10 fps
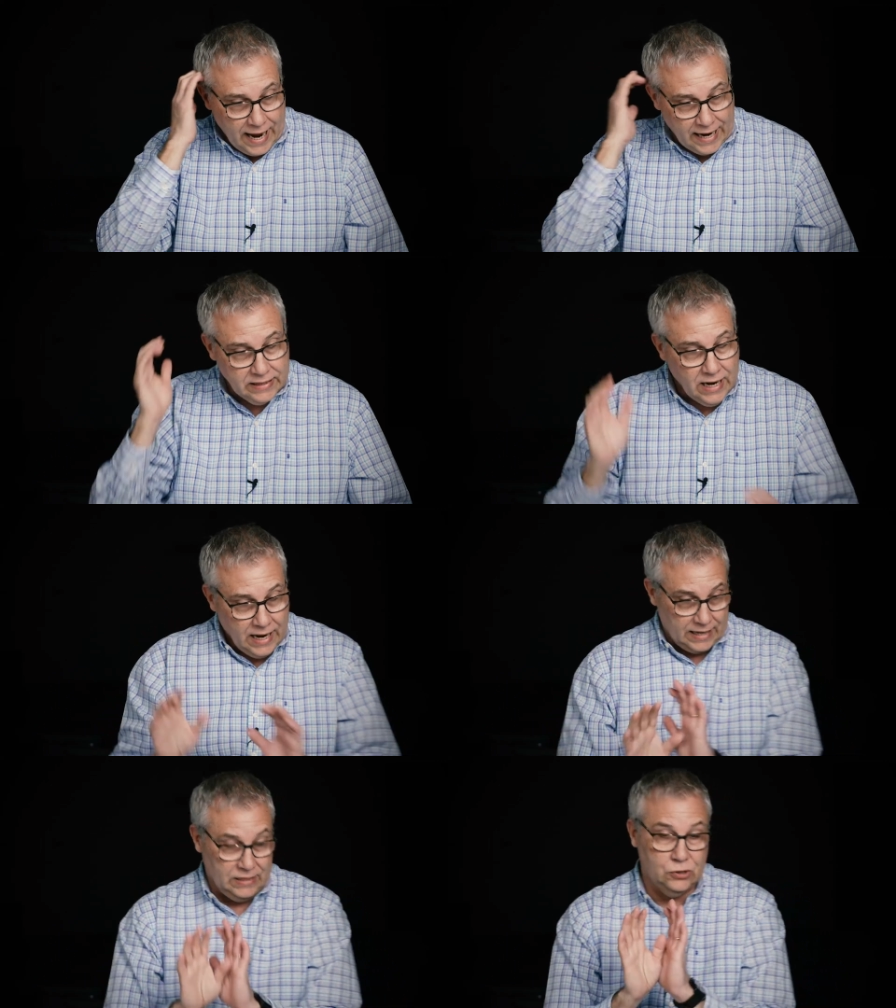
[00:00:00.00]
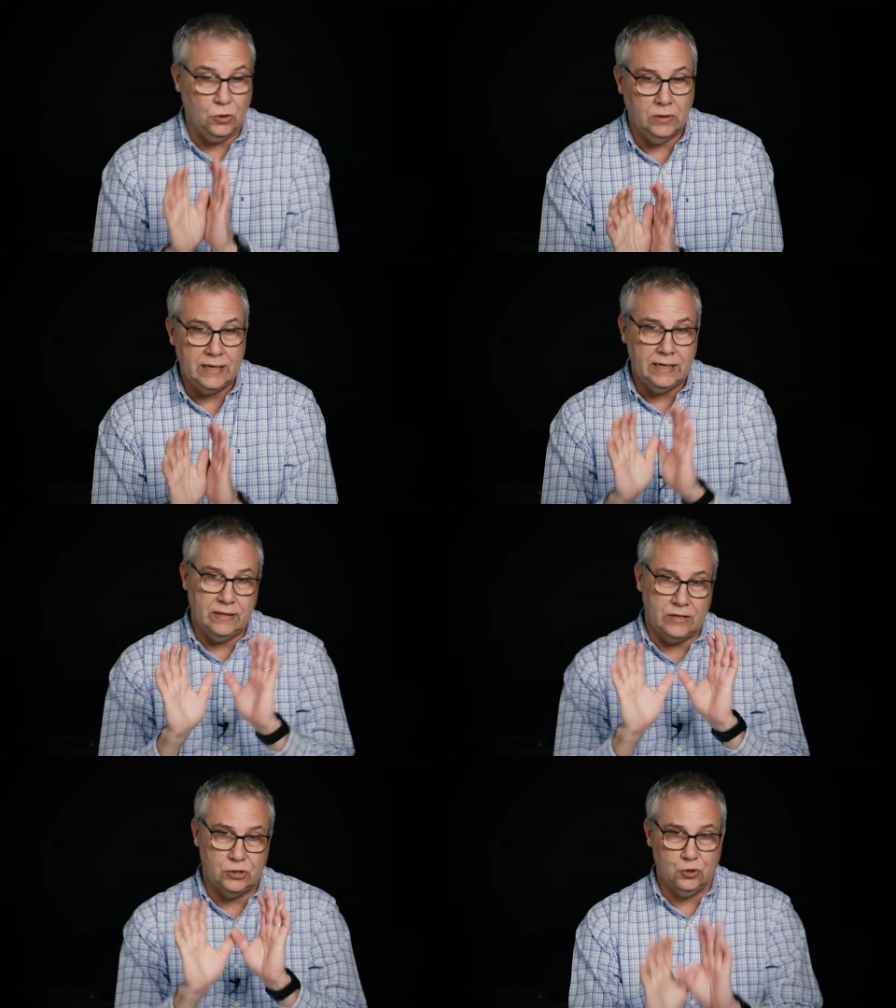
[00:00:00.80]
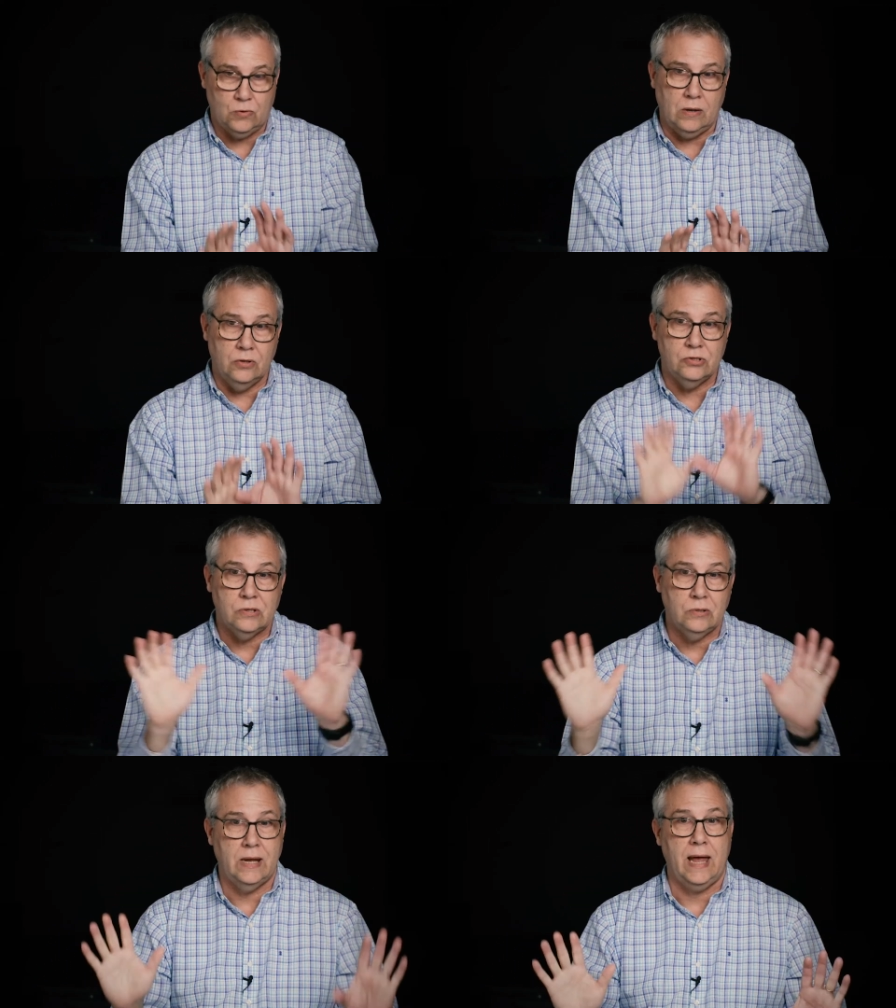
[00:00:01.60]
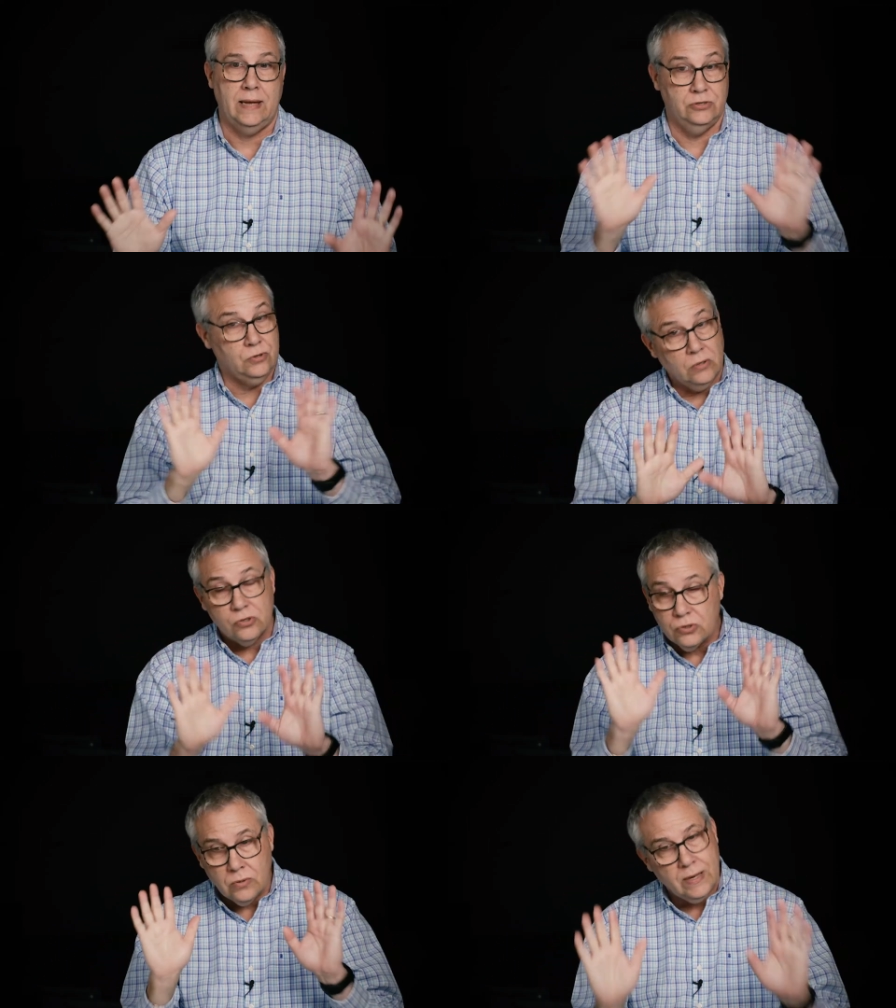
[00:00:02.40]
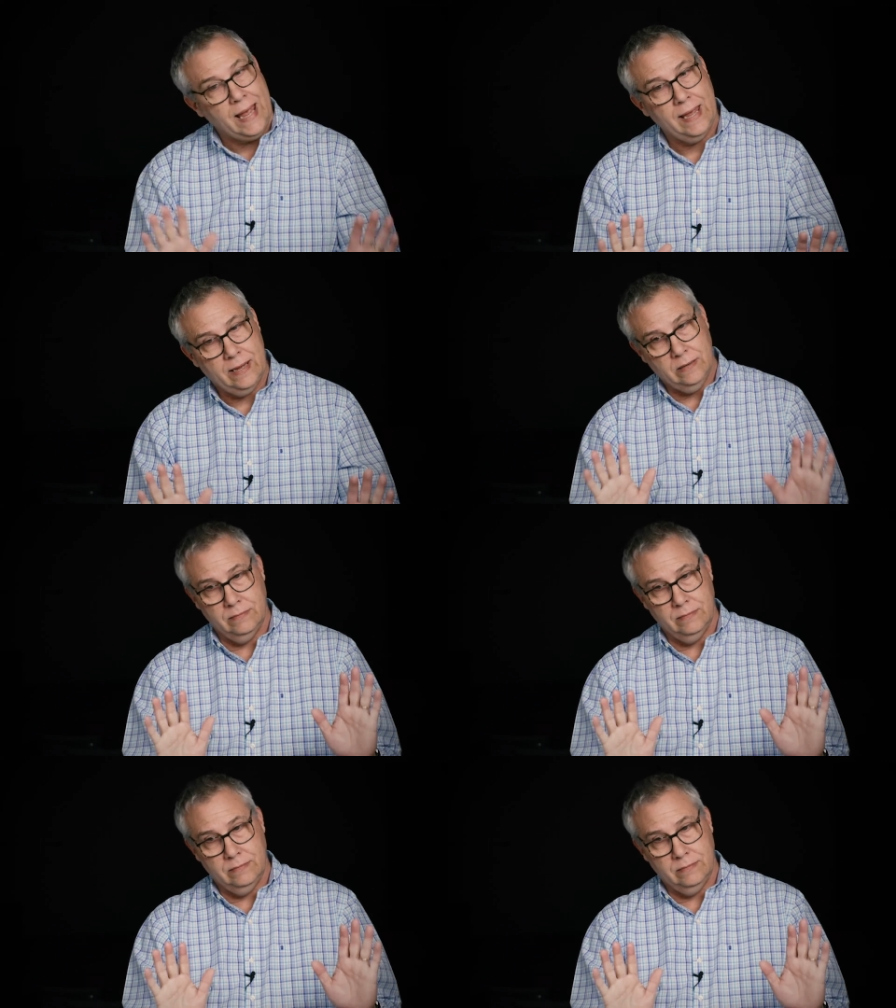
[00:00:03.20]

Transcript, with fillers: and, and this whole idea that struggles are okay. Struggles are okay.